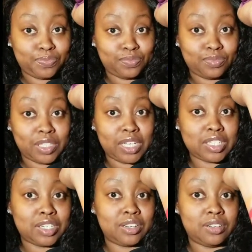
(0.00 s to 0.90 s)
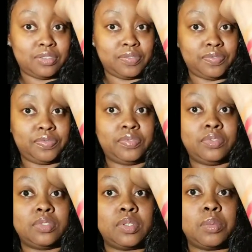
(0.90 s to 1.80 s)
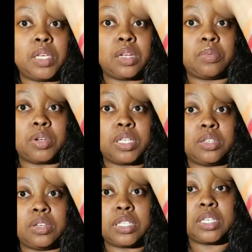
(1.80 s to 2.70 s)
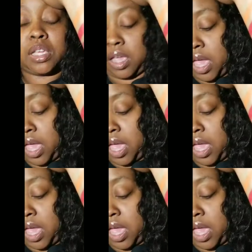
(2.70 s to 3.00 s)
Yes, girl. Let me get up on it so you can see.